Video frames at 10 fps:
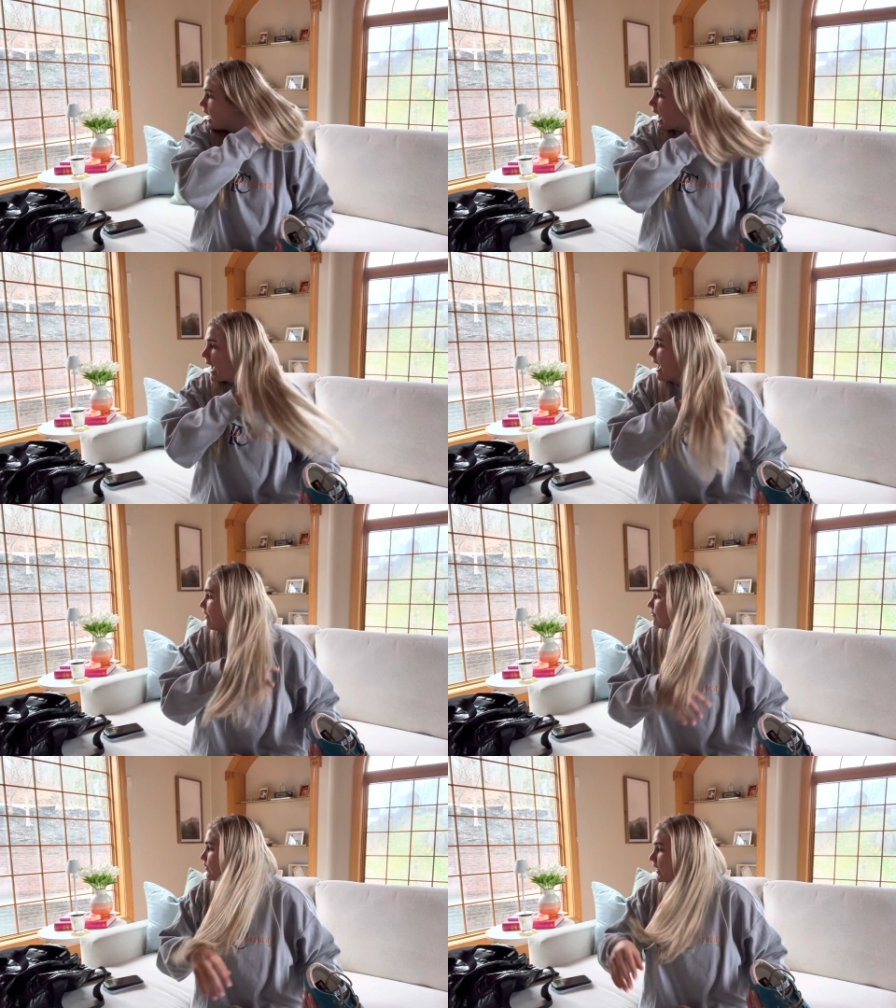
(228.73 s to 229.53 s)
I
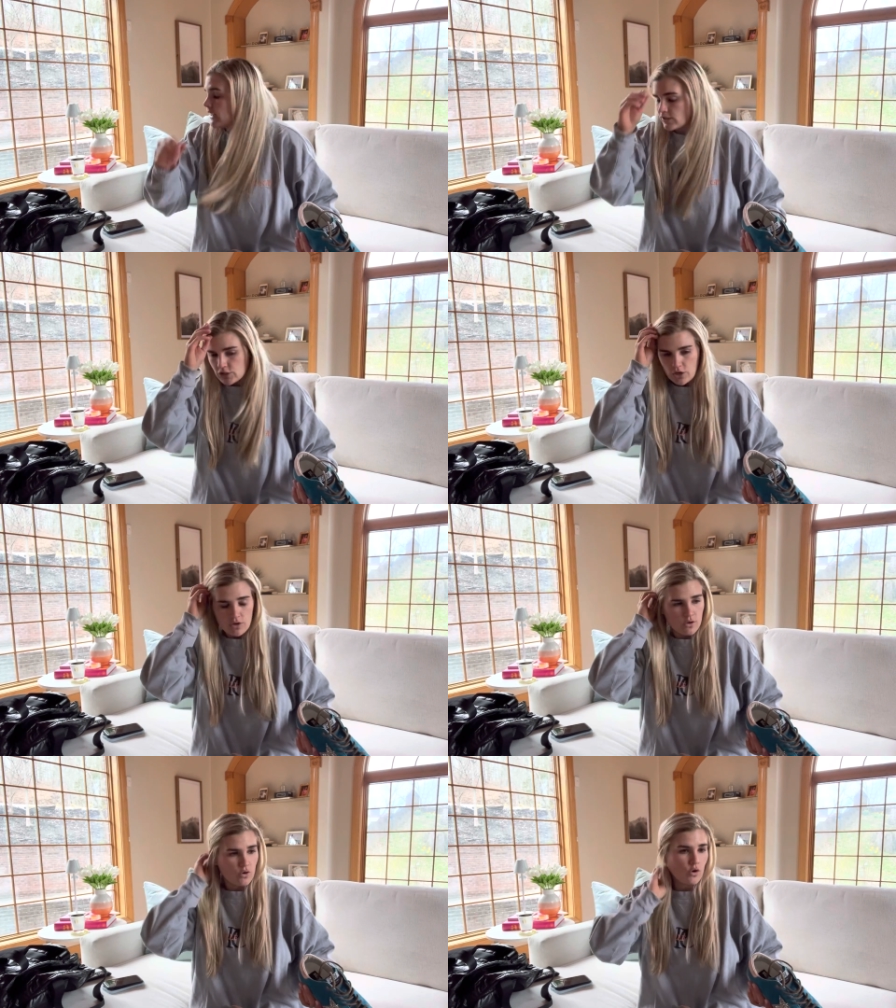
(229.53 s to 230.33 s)
have friends
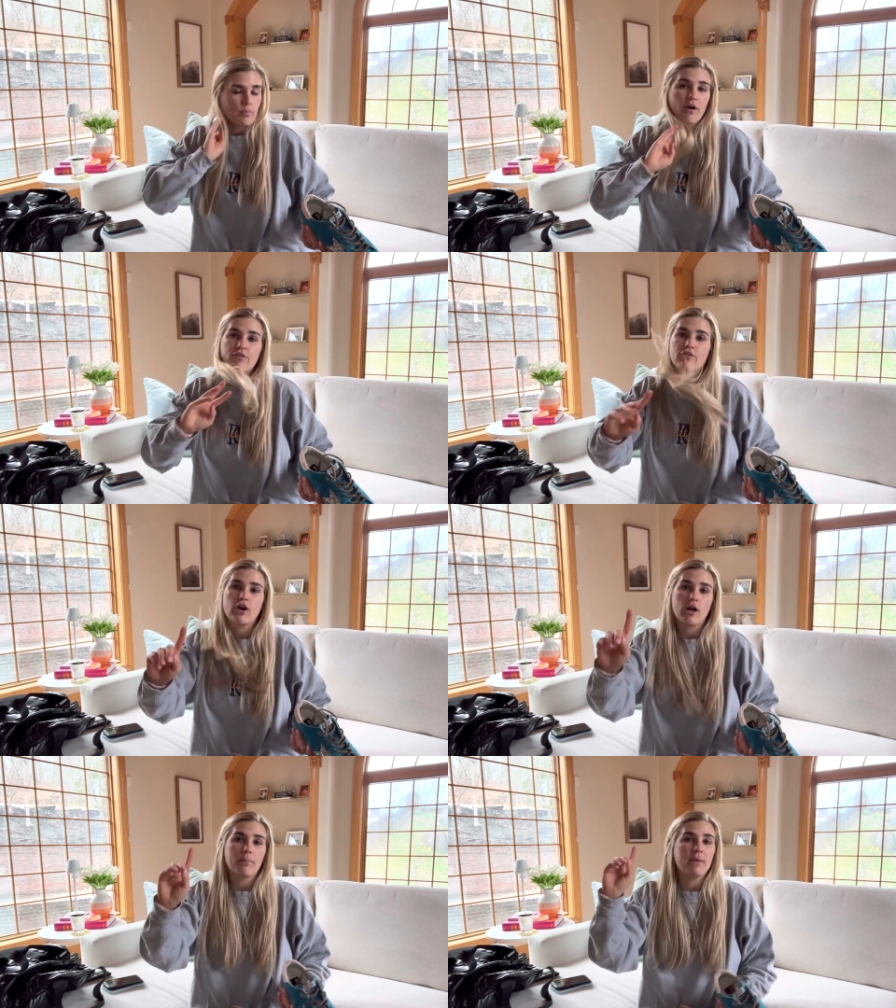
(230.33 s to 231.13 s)
who
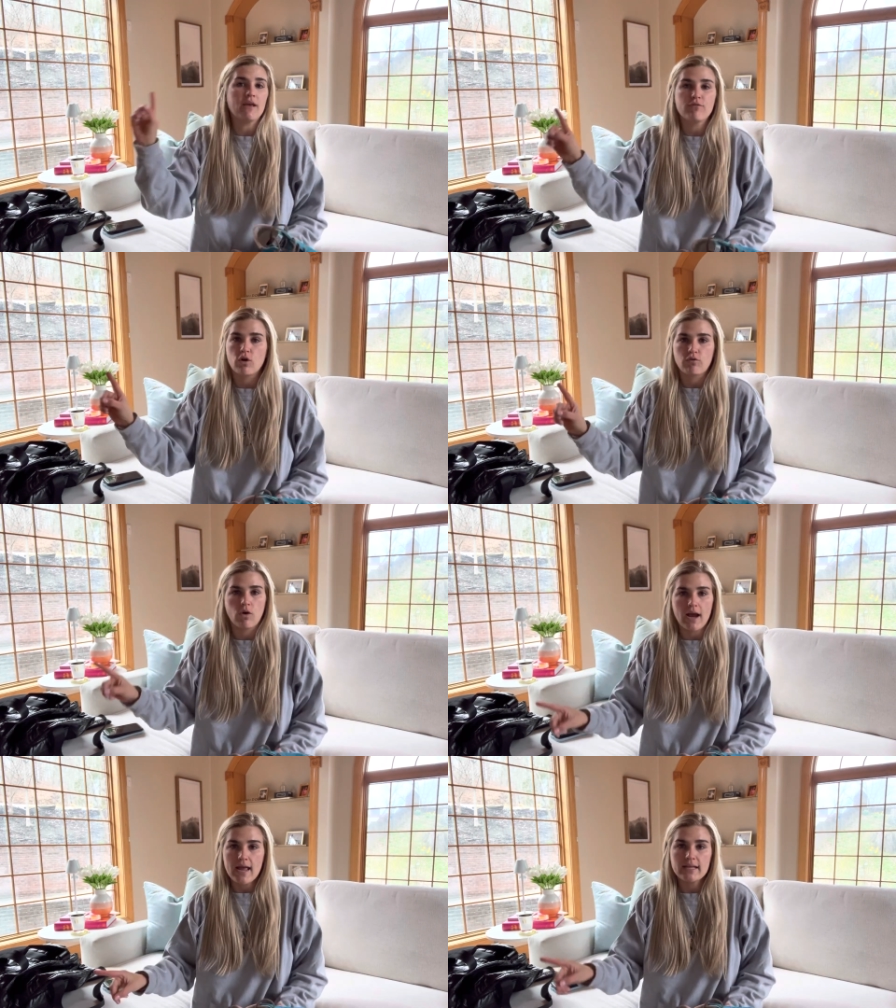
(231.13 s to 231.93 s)
prefer
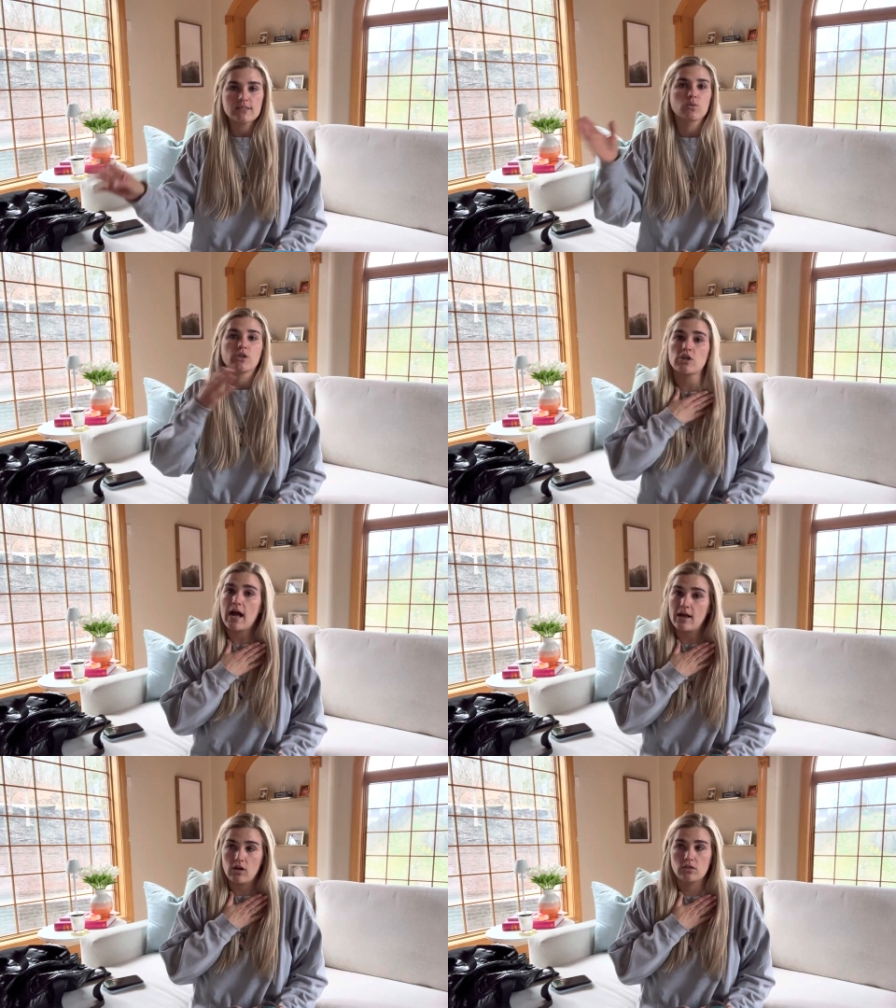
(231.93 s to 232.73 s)
P448s, which
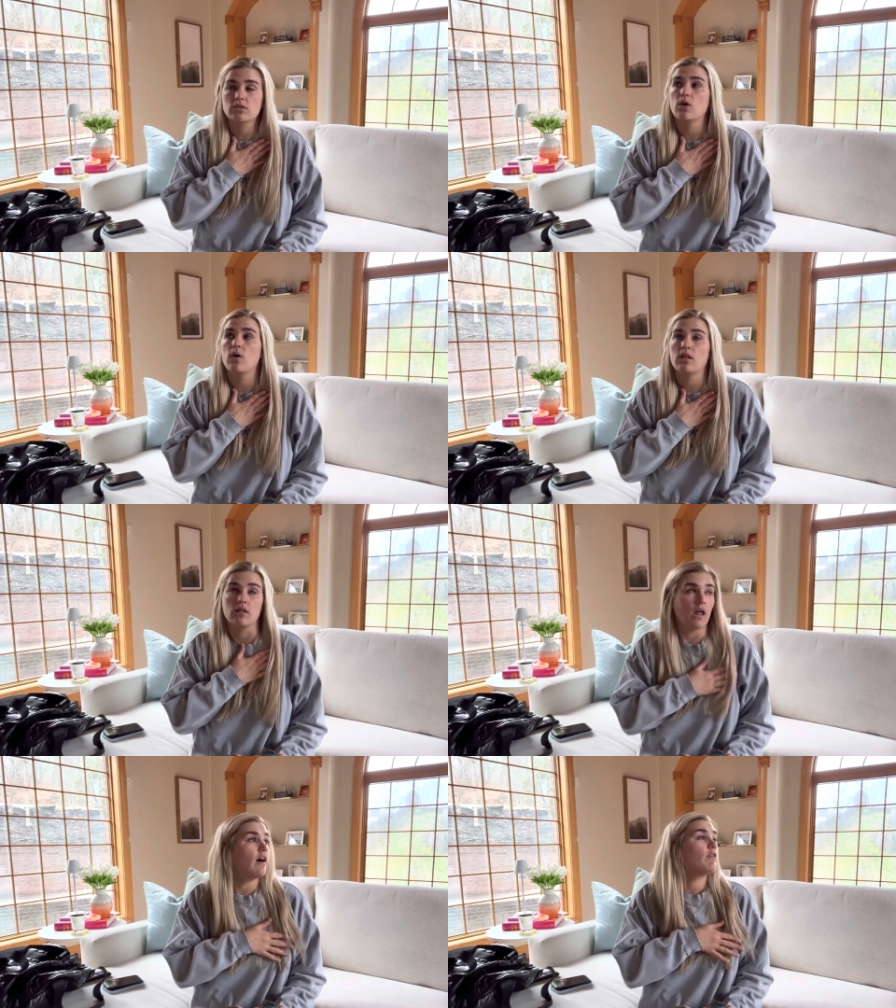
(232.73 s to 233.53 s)
I also
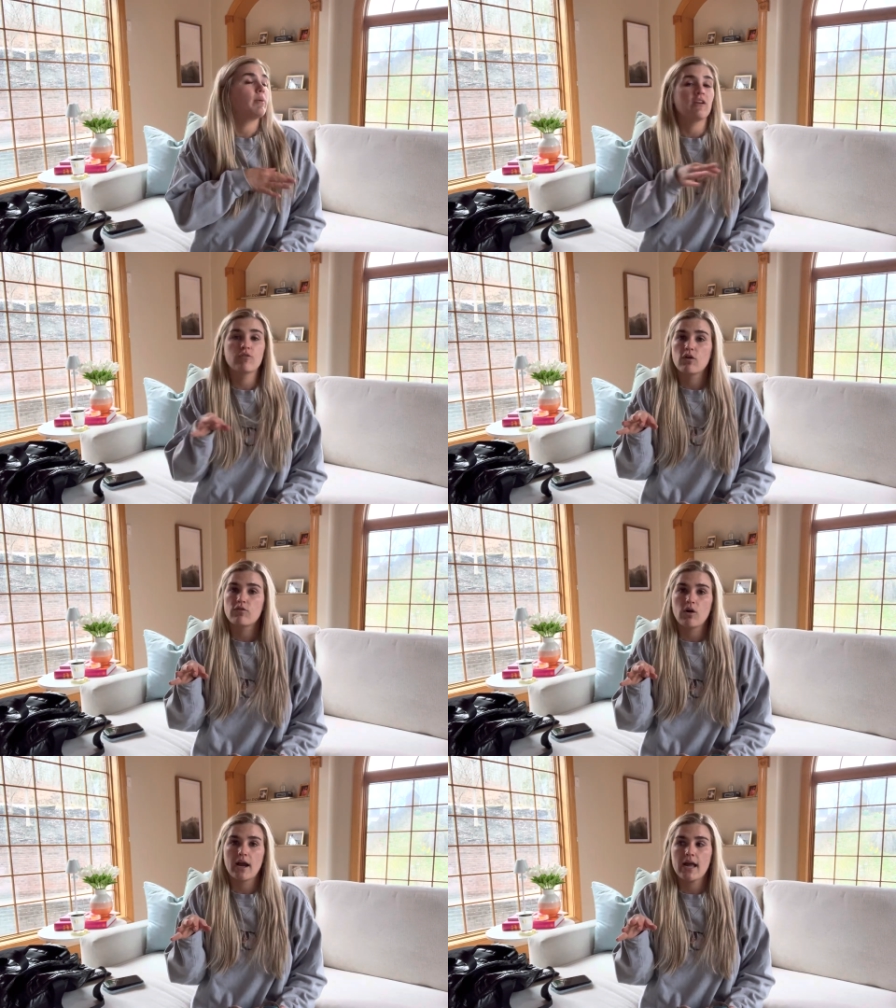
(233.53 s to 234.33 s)
love a
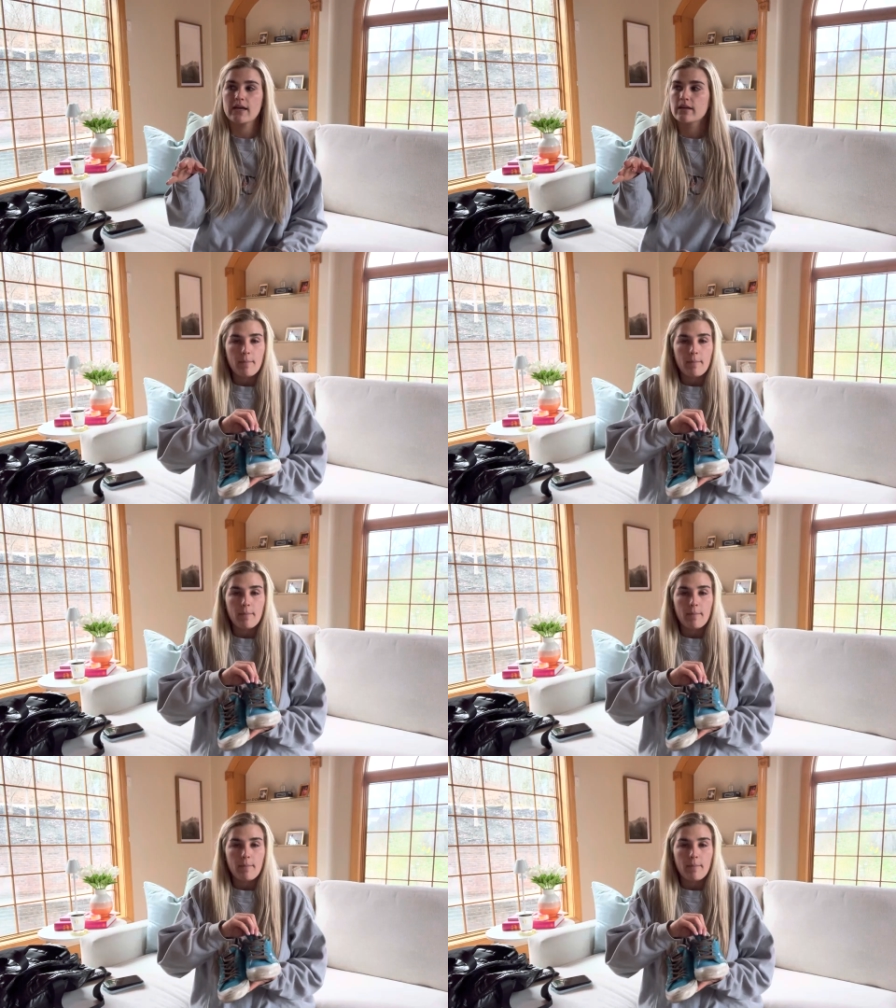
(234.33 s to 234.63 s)
P448.